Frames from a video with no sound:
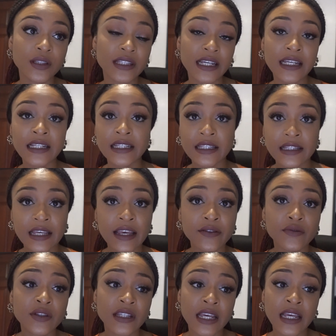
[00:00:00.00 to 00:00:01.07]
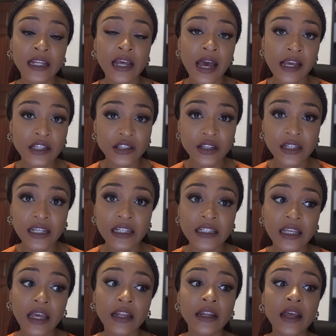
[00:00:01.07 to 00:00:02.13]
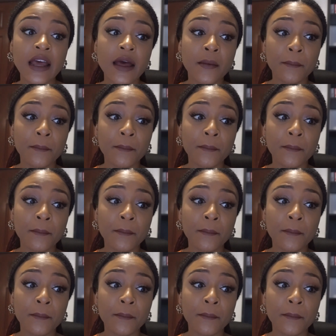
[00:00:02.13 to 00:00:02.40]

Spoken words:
staying safe, staying isolated,